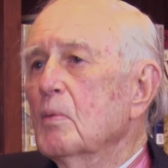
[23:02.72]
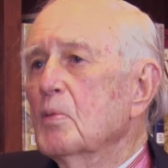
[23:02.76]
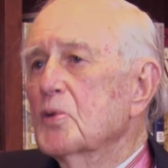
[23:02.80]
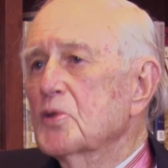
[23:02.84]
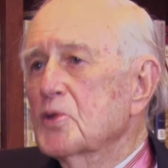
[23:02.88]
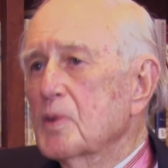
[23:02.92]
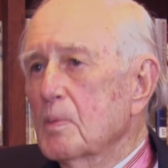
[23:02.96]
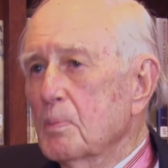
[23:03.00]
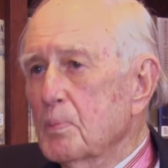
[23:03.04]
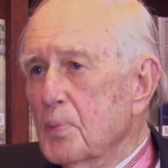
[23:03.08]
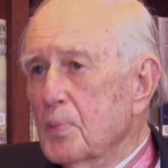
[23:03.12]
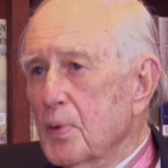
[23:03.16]

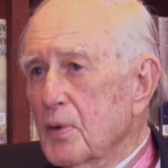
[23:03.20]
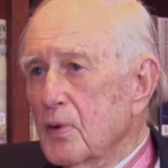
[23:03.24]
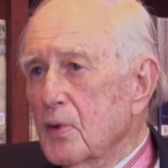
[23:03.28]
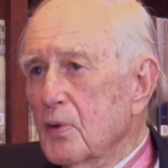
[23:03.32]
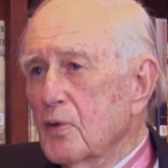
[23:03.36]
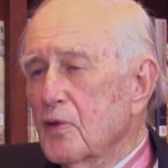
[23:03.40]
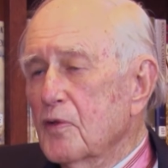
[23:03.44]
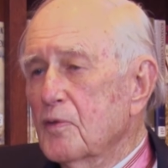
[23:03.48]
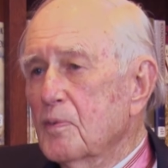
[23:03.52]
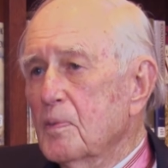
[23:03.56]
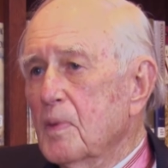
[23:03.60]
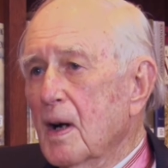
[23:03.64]
was
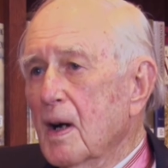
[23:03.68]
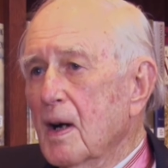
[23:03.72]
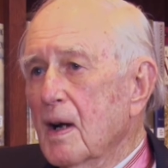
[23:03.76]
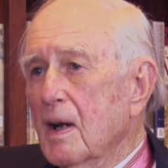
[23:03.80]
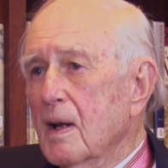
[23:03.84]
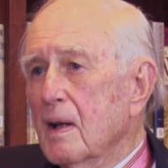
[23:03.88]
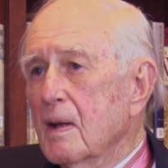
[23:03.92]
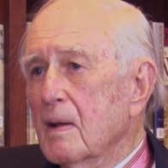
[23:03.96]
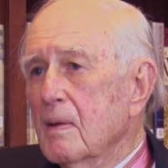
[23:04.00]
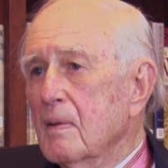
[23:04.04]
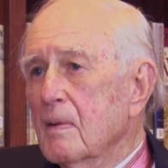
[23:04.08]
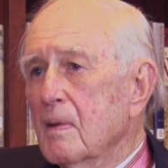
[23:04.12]
improved
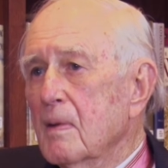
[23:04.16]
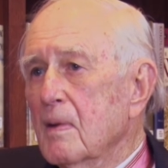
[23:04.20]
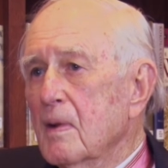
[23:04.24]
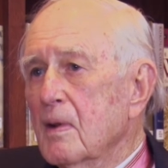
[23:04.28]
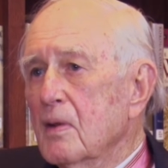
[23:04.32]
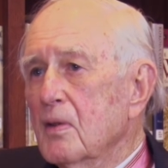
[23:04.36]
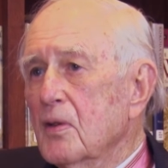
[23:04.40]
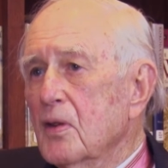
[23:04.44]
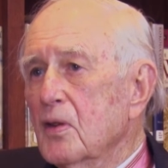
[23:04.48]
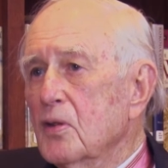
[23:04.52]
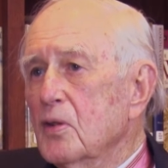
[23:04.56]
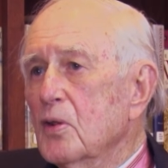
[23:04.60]
by
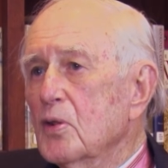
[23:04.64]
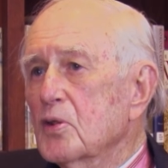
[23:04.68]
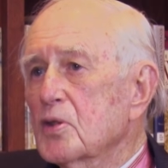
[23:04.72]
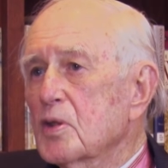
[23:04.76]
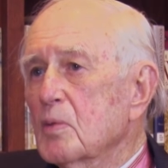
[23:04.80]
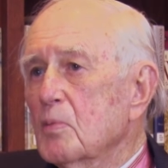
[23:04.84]
the news